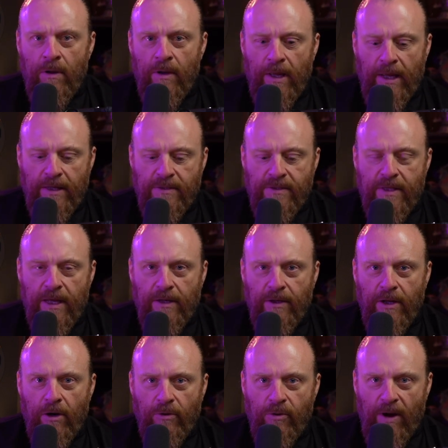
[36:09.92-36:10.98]
Is that
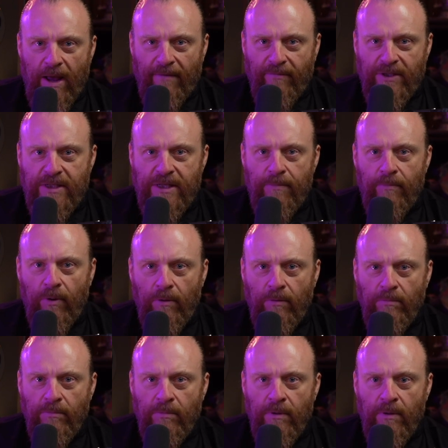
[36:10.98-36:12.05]
you know you have a symbol,